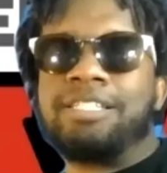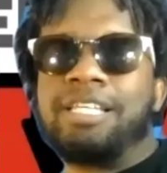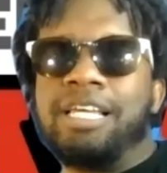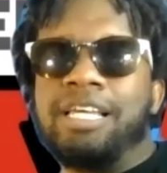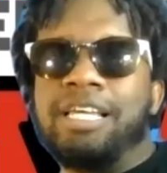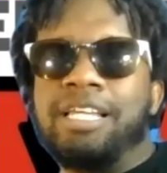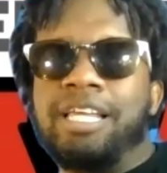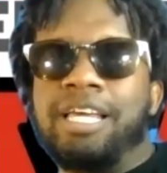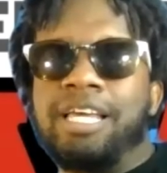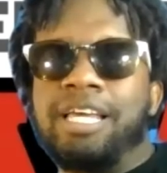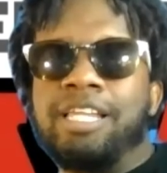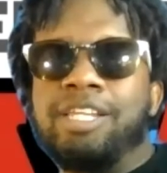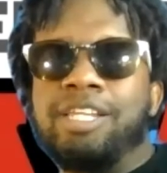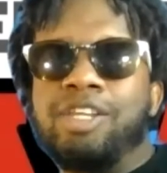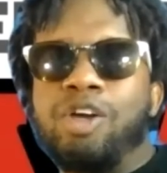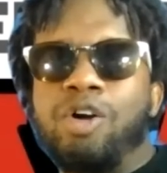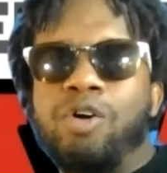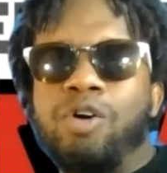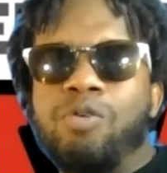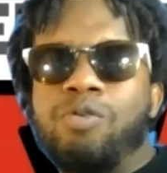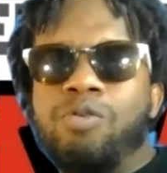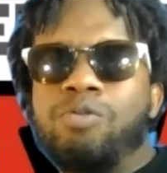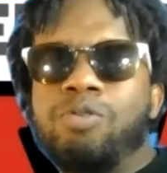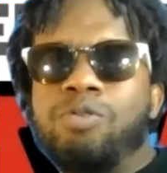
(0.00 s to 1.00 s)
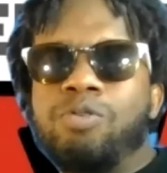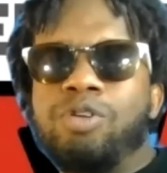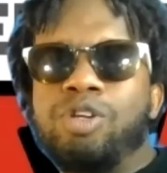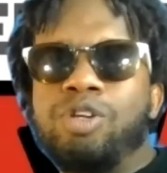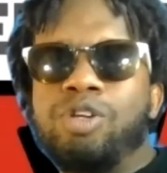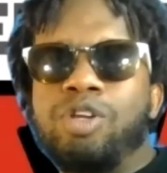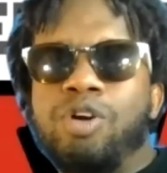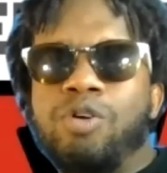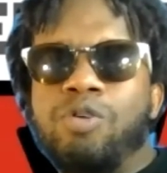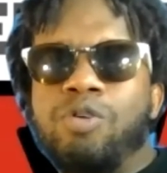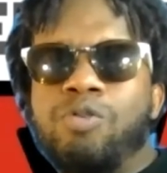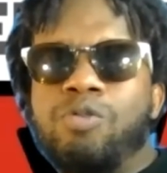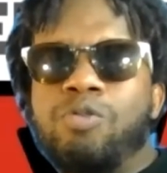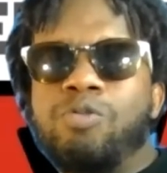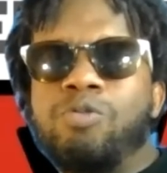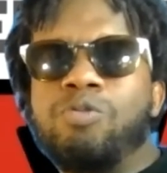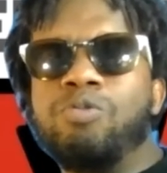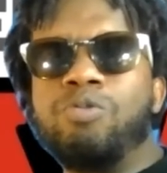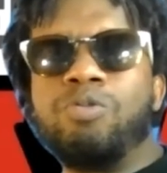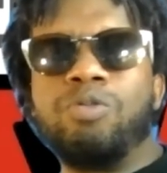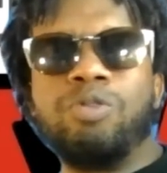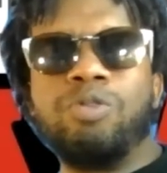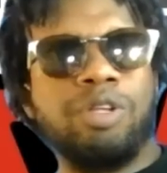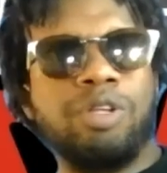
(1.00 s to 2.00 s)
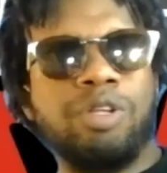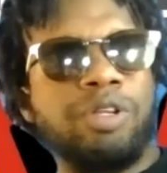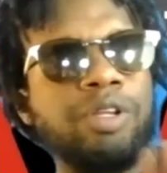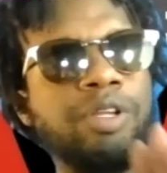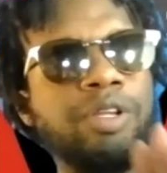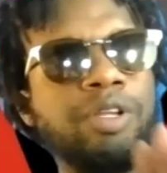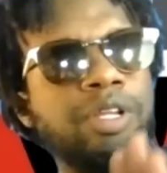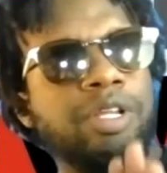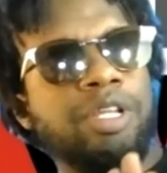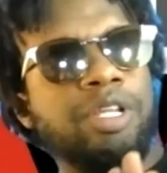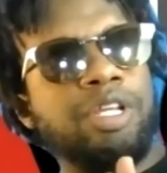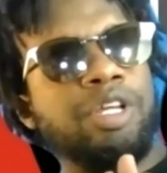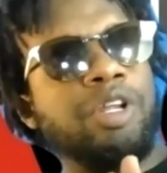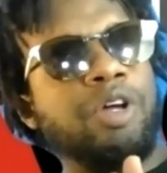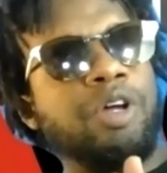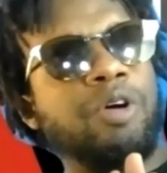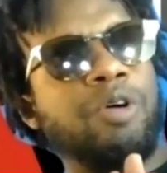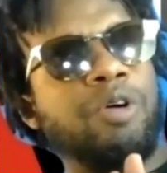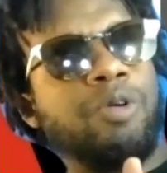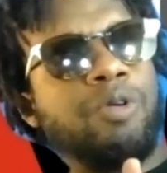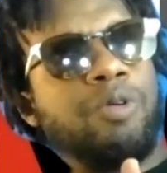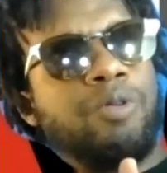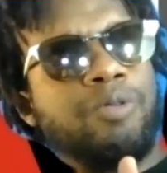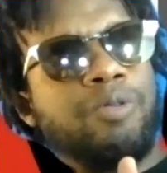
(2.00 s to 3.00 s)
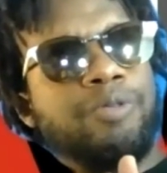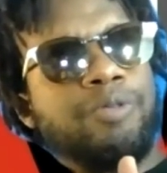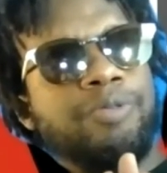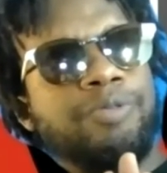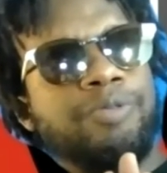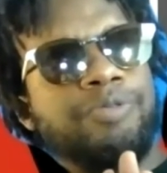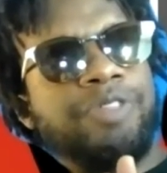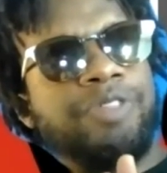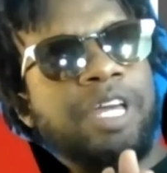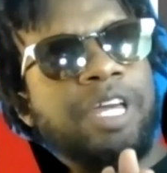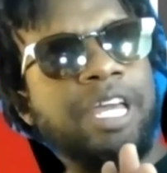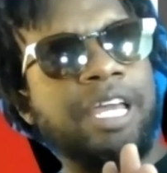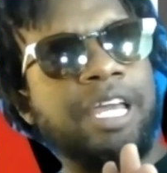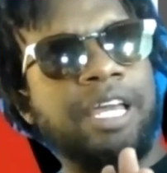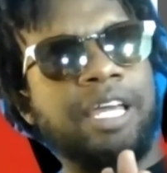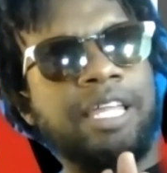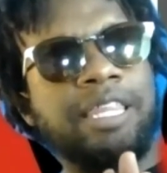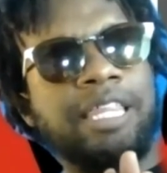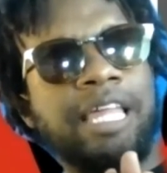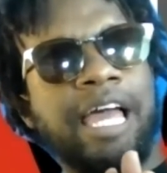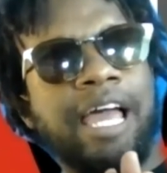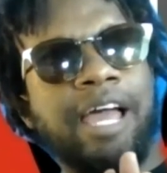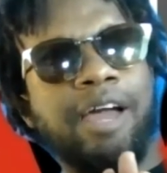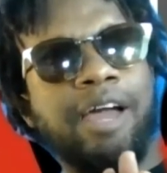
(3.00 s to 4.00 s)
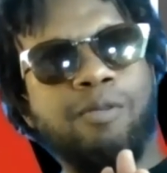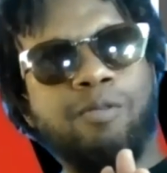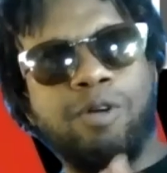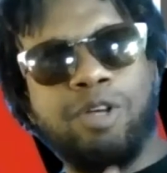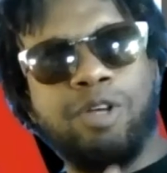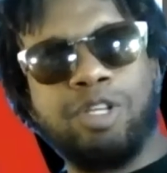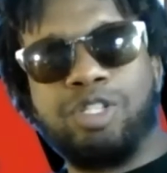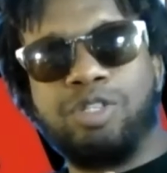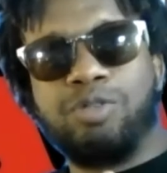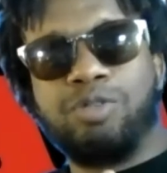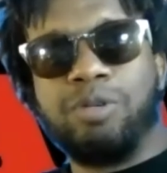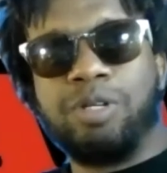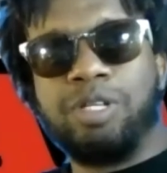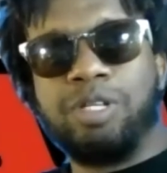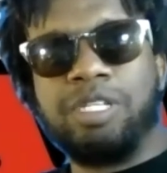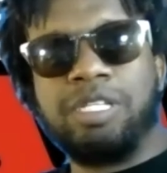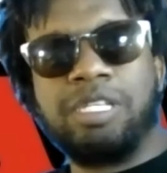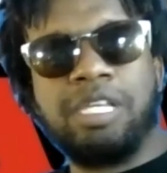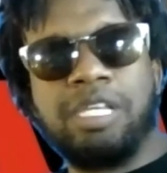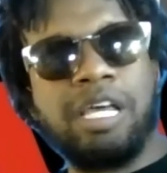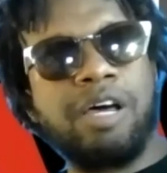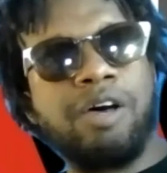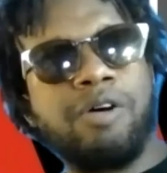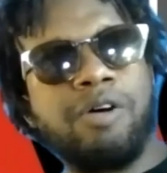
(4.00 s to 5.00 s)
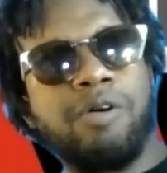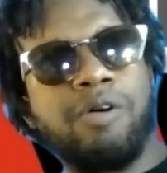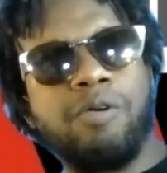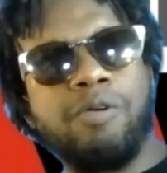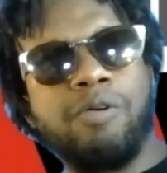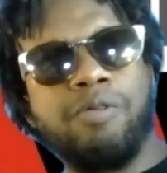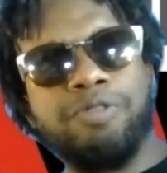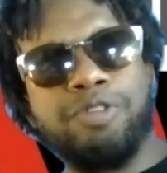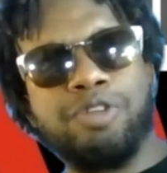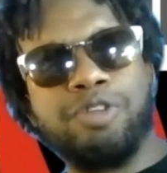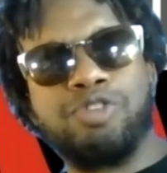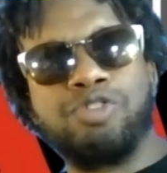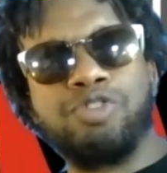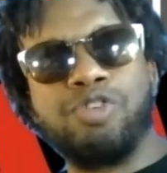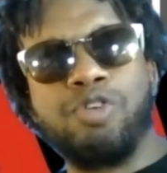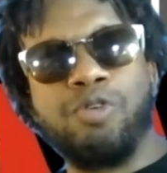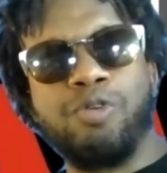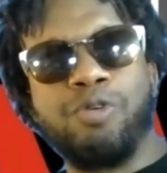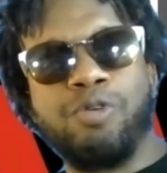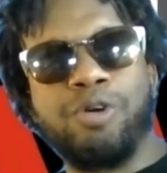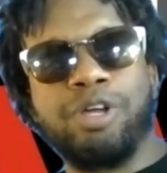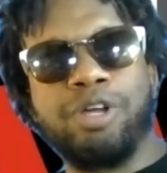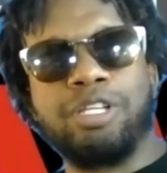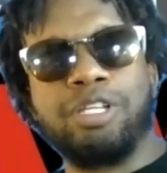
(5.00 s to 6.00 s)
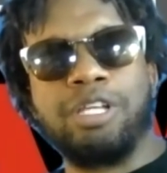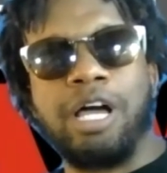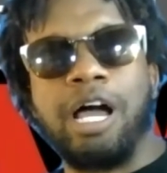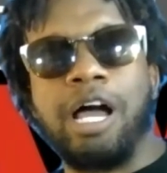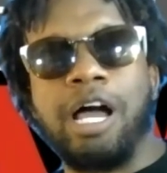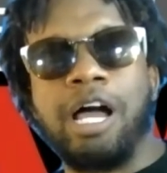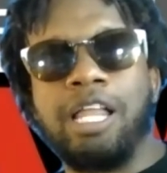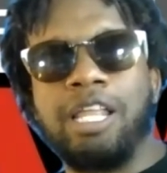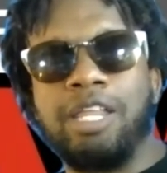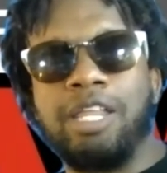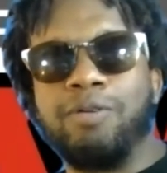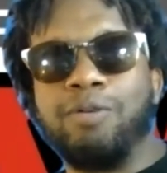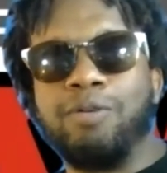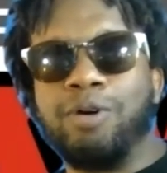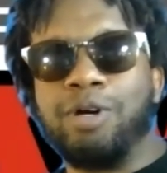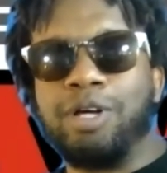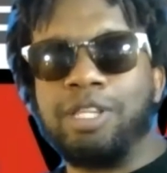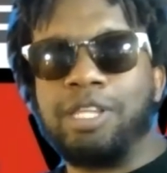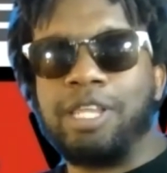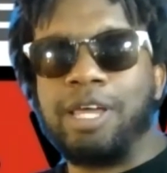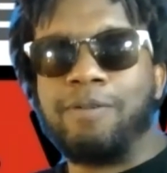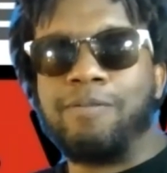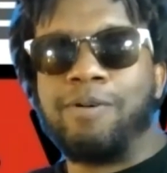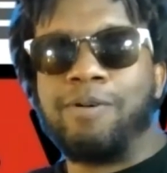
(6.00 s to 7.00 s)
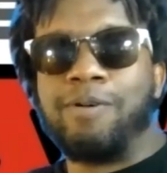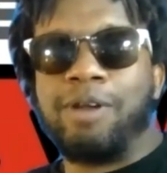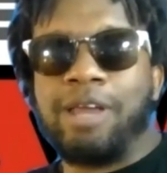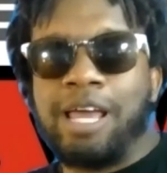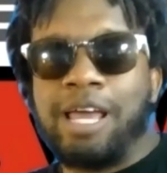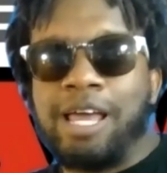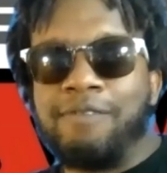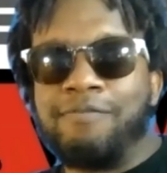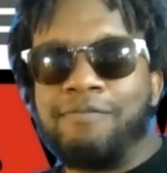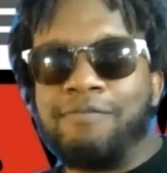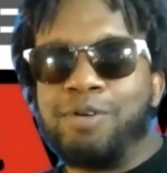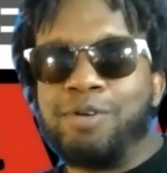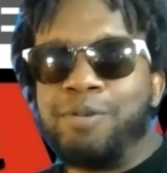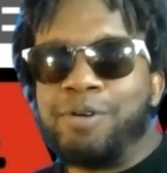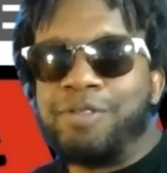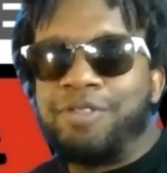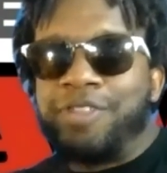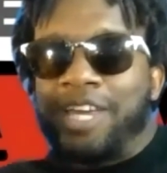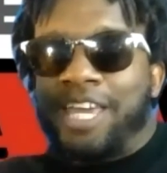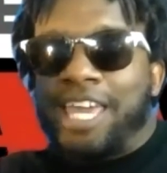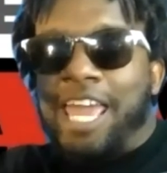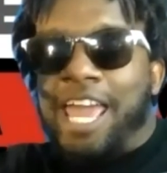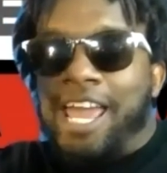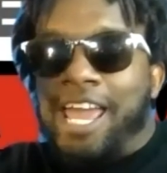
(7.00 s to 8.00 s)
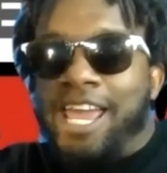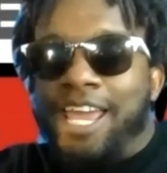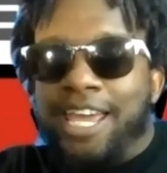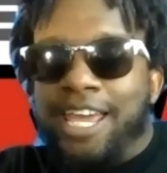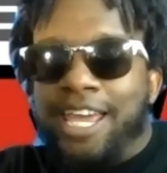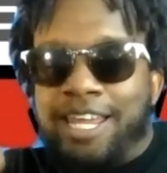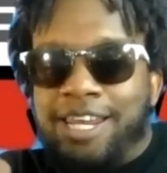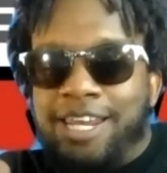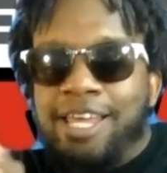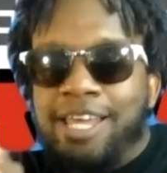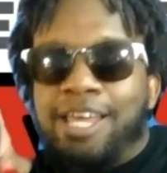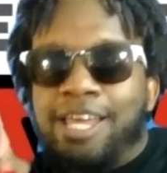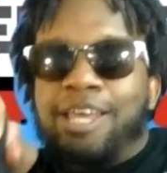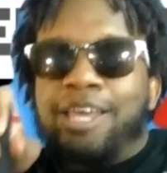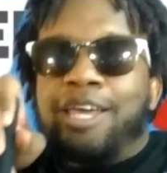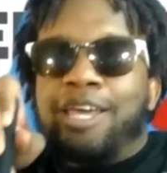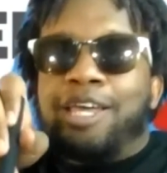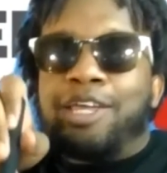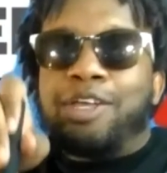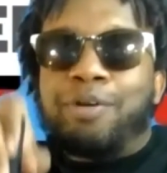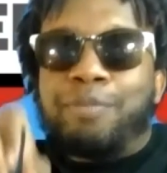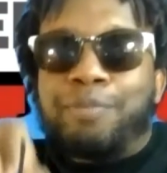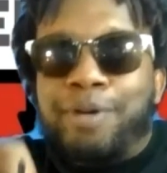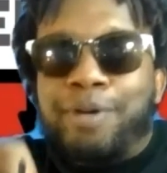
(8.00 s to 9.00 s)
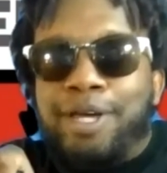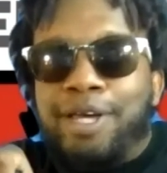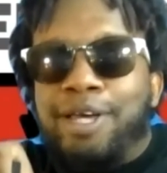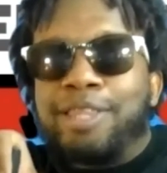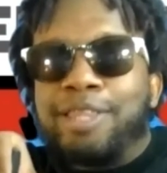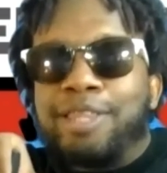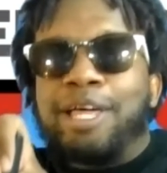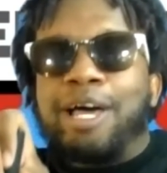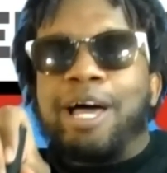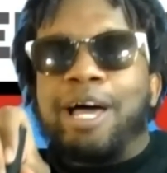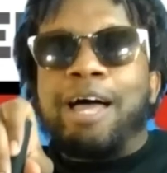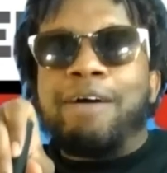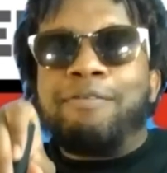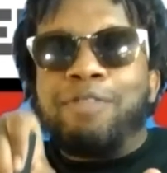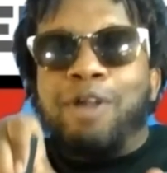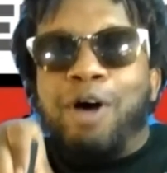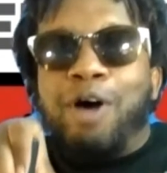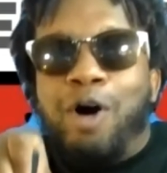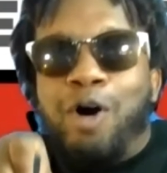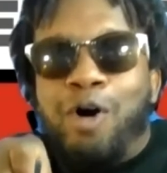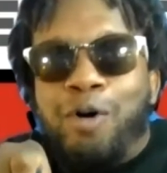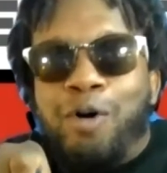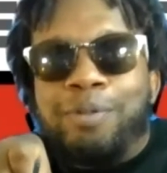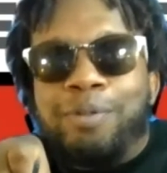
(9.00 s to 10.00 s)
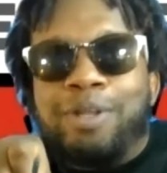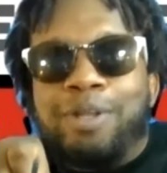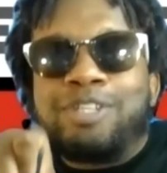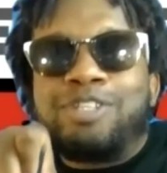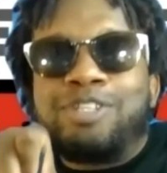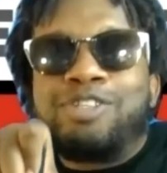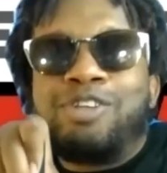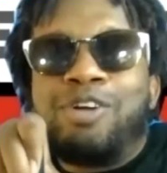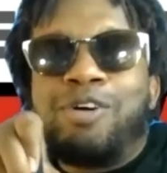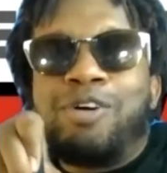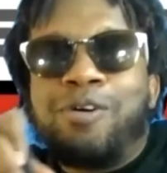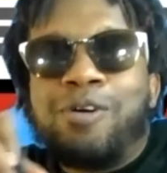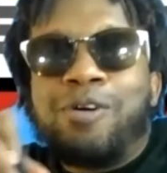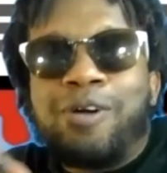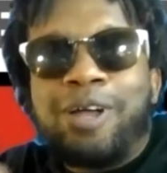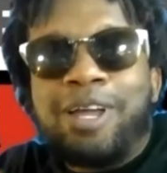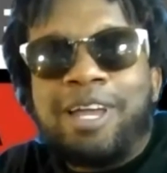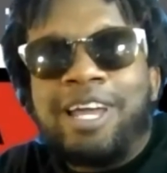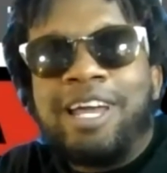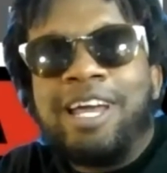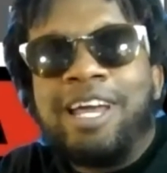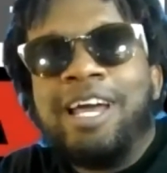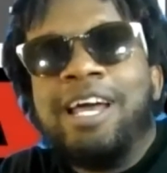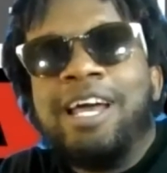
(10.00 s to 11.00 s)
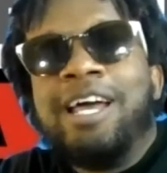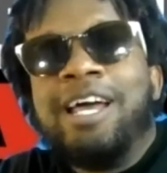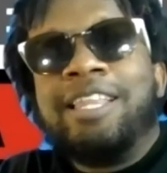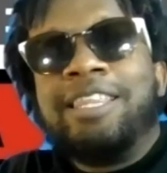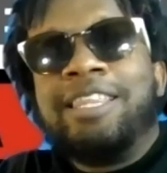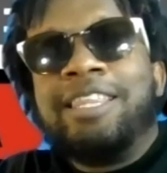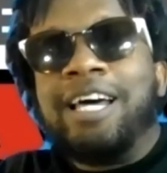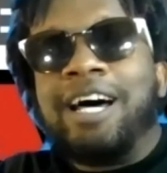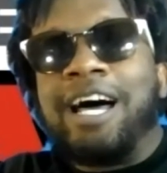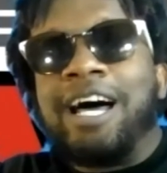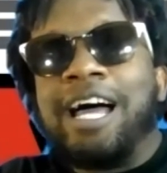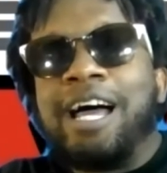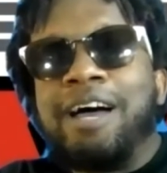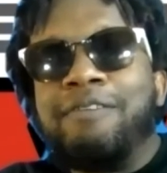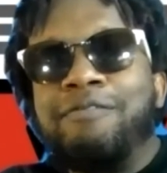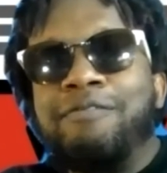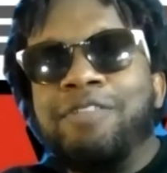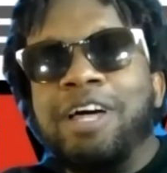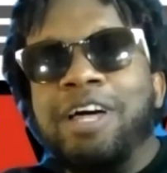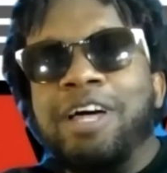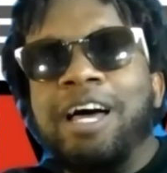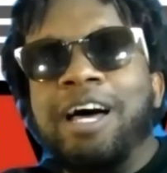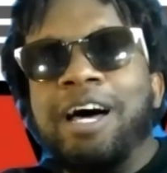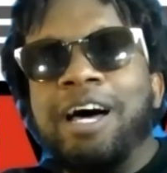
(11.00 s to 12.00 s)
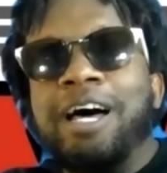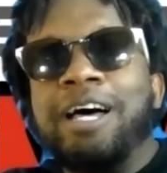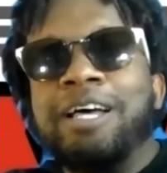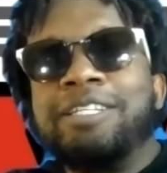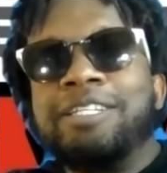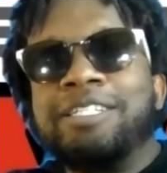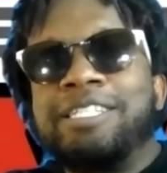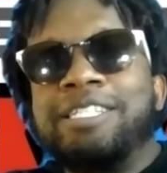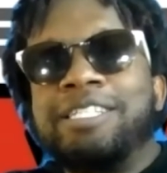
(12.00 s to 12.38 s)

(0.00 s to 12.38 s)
and don't, you know, think that once we sell the story to Hollywood, they won't have you with the cane, and they'll have the homeless story. They'll have the